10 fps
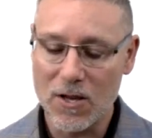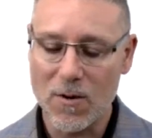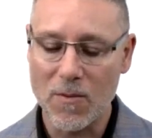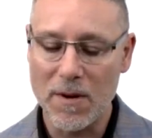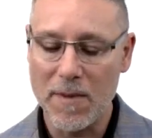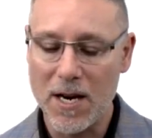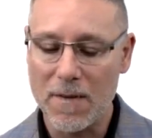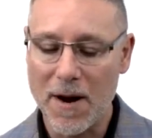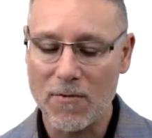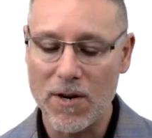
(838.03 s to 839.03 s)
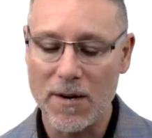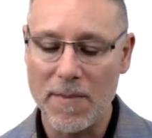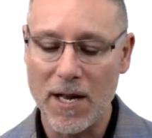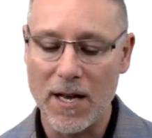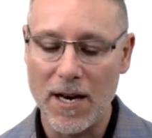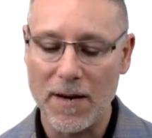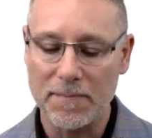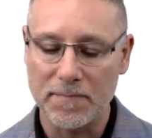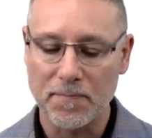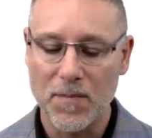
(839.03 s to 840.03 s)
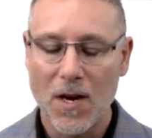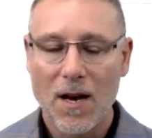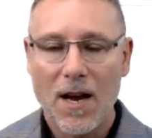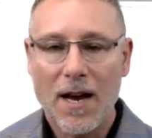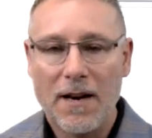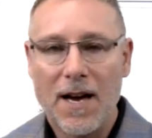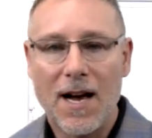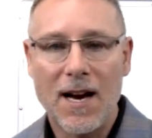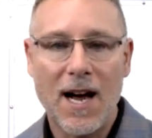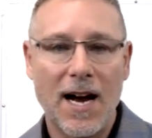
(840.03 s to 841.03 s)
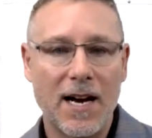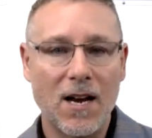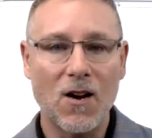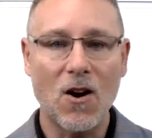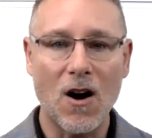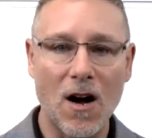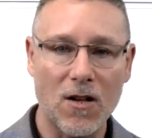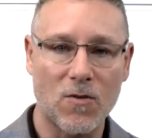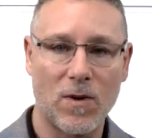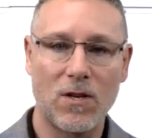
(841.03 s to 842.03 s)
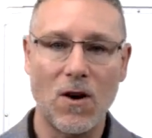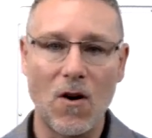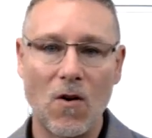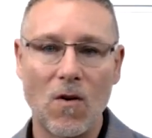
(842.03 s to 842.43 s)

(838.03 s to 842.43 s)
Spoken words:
what we mean about readability and not hiding cost. We don't